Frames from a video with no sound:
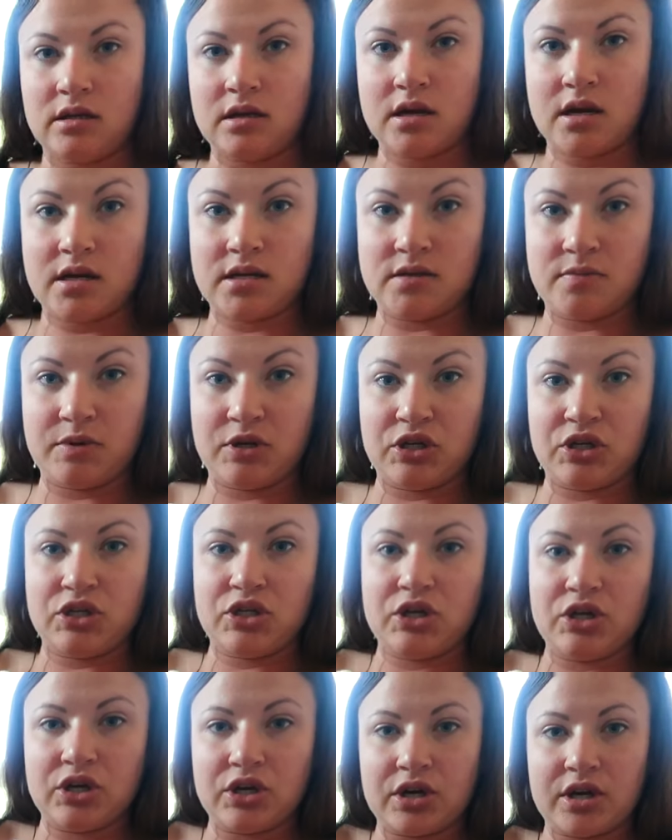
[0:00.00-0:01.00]
Husband
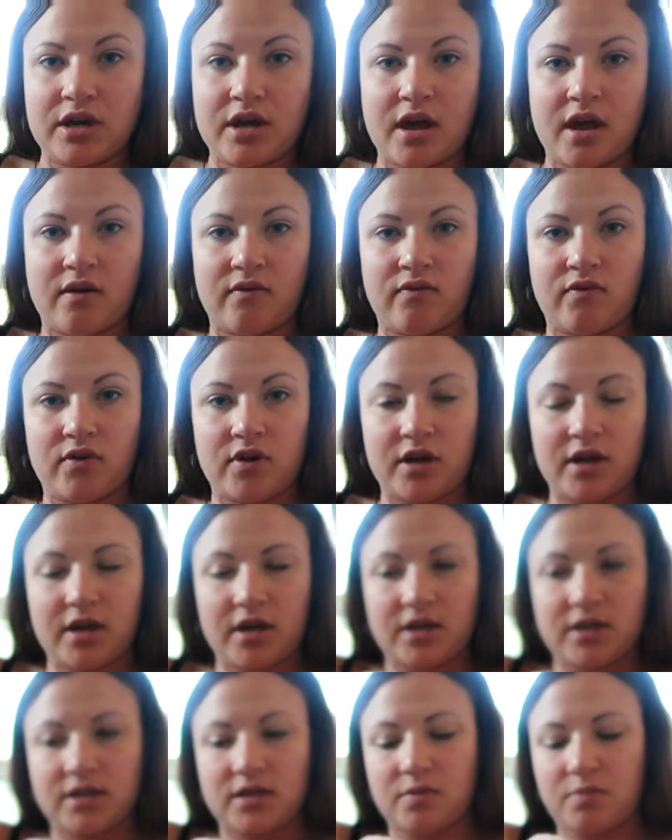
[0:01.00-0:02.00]
took Everett
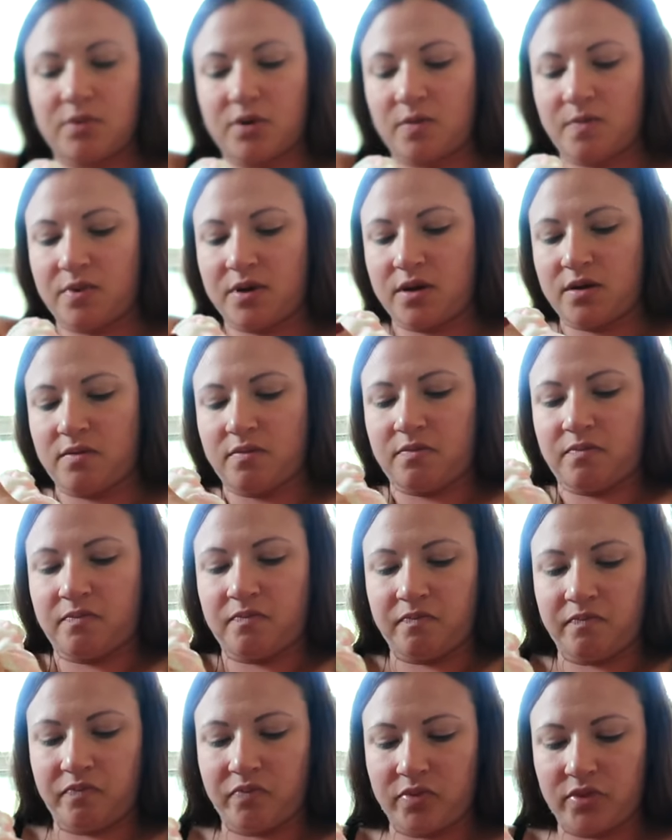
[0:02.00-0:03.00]
to burp him.
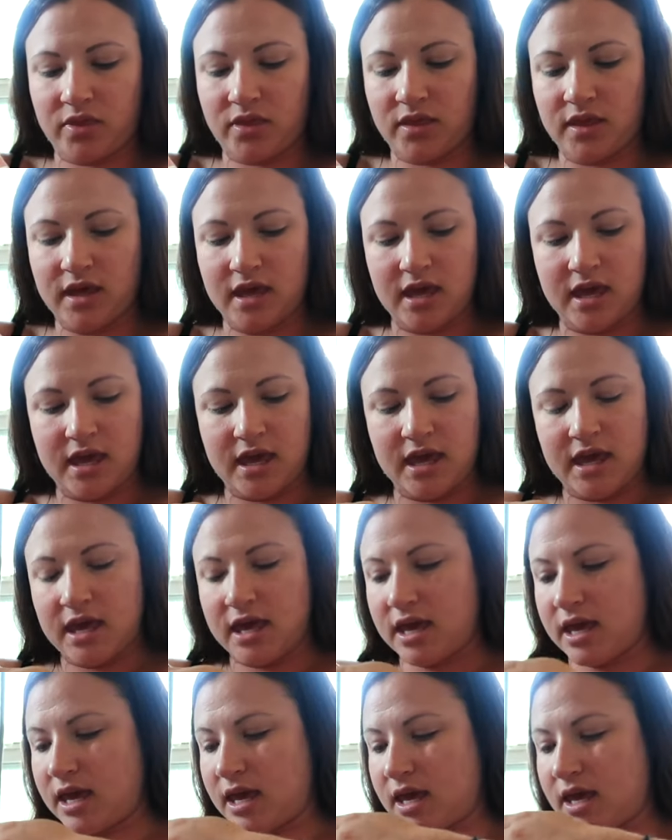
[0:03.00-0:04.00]

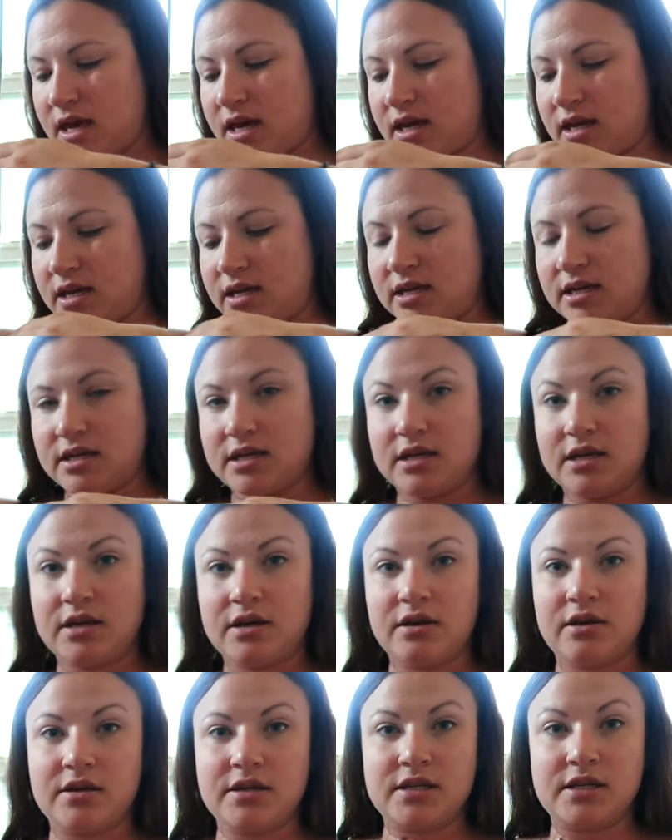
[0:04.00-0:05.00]
And
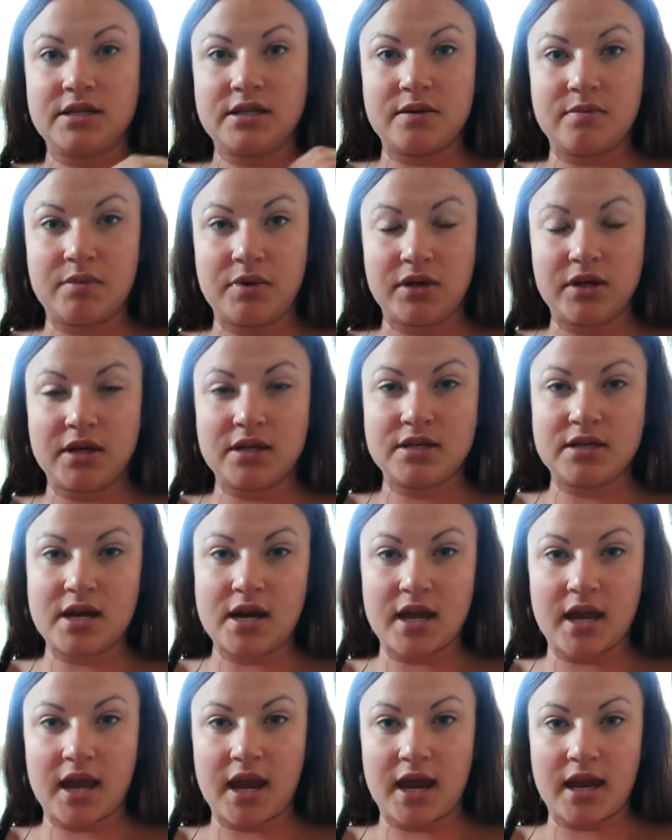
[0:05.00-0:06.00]
since Amelia's
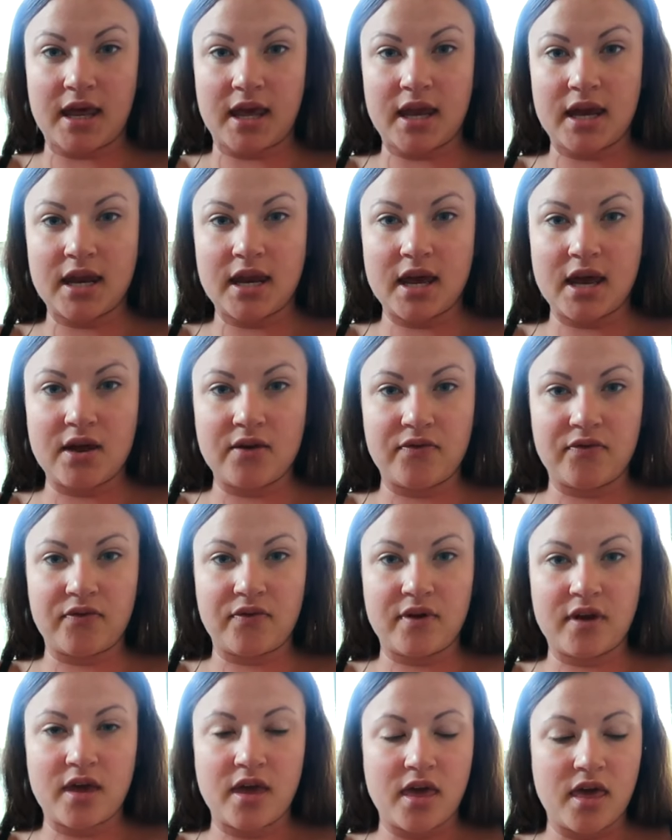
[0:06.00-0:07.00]
not gaining enough,
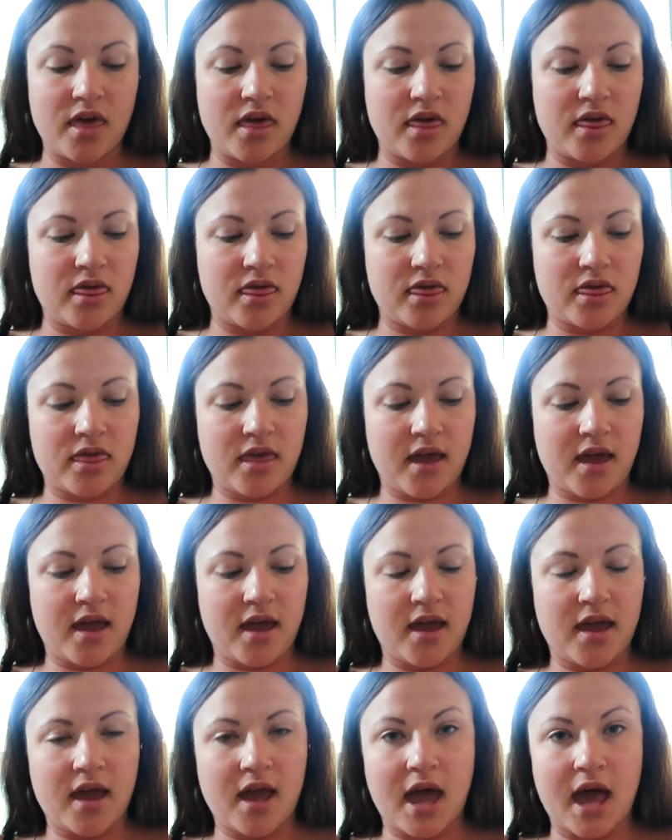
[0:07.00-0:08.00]

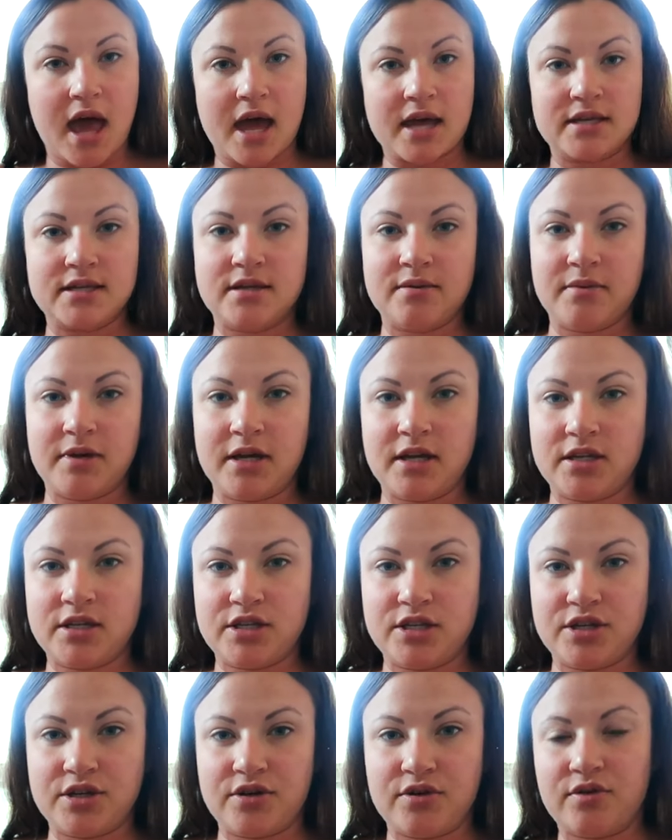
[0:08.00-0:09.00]
they asked me
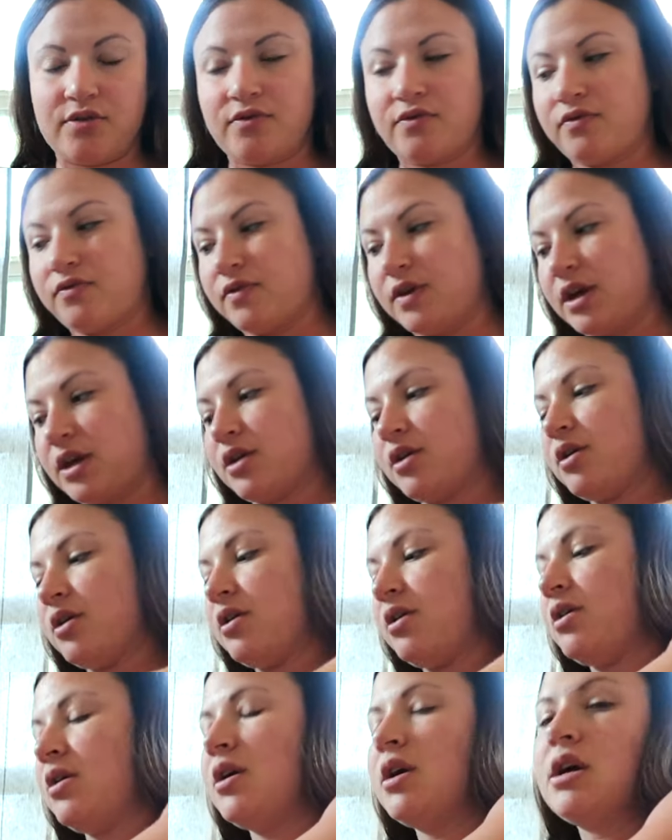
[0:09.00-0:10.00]
to feed
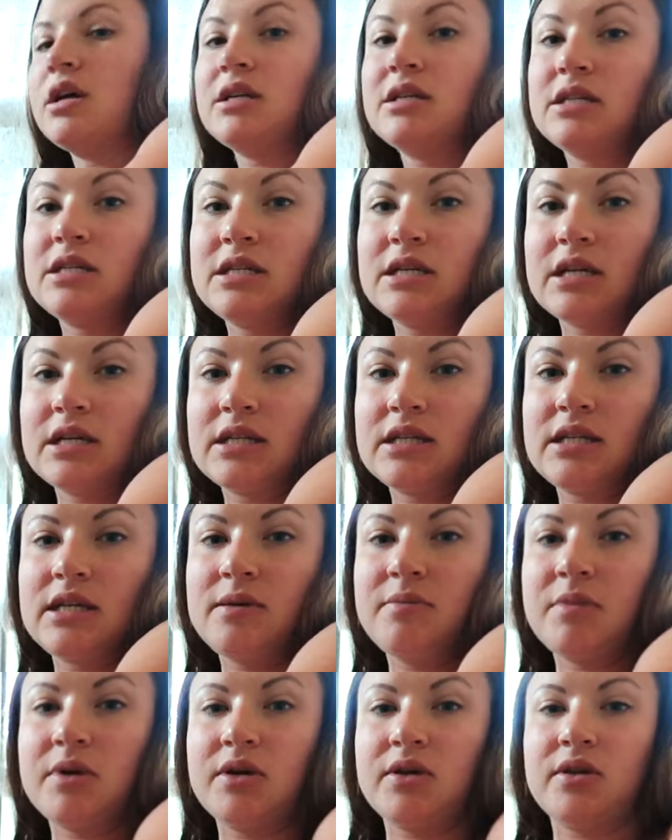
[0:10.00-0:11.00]
her
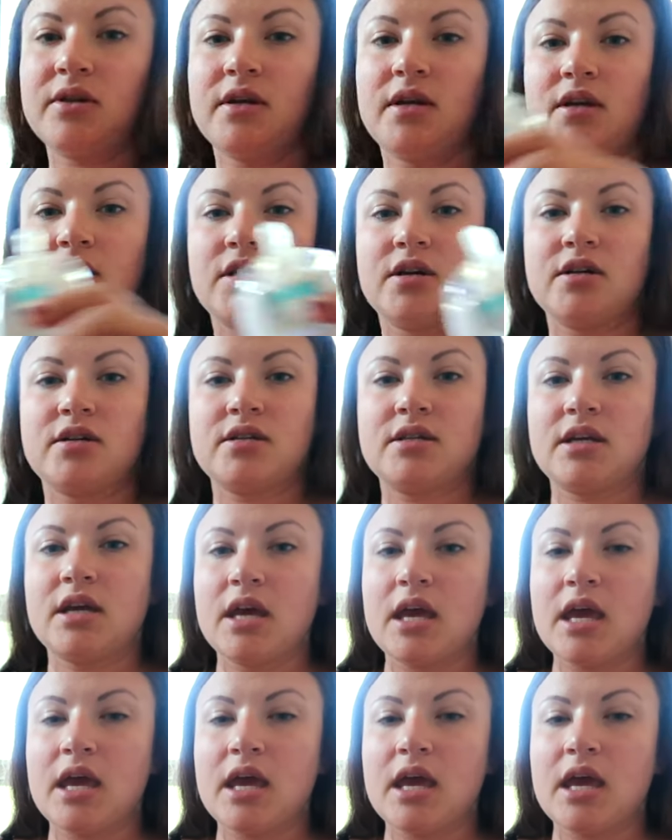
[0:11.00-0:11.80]
sixty milliliters